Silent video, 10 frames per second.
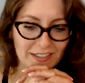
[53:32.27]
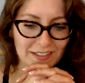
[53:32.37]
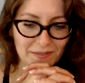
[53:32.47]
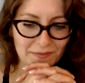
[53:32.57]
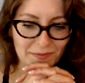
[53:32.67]

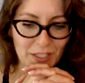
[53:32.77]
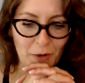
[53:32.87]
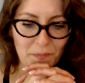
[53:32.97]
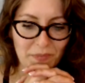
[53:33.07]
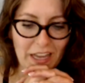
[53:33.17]
who you think it
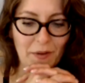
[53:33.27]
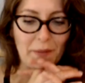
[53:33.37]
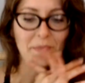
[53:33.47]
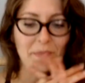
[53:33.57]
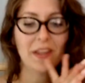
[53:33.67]
was.
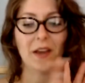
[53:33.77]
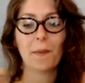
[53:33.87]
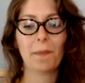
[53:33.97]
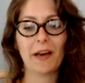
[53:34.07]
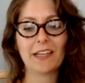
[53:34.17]
So
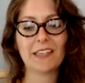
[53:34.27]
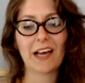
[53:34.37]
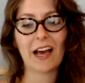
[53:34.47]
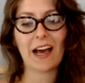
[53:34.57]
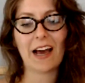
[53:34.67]

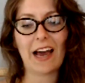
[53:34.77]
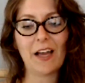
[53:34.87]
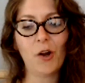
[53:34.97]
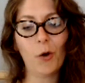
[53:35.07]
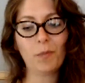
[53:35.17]
anyway,
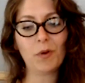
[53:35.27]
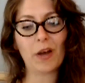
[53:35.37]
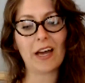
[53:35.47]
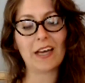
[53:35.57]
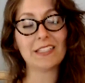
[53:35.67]
but
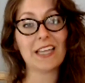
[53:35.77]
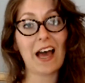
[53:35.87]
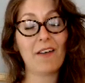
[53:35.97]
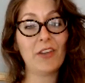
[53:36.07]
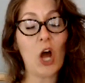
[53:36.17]
I hope you
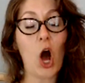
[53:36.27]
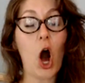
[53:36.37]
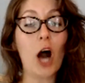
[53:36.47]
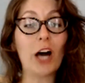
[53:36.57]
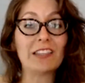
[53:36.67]
guys
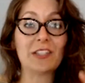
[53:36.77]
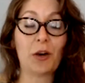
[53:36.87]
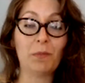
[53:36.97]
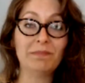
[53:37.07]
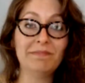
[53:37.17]
have an
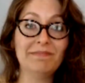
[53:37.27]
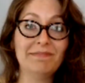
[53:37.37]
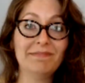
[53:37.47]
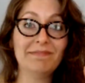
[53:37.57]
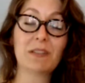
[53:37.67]

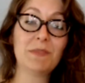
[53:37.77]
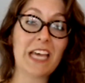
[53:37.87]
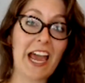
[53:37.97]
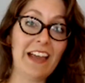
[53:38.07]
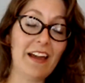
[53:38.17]
awesome
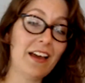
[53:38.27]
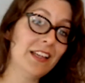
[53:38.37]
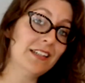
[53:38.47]
day.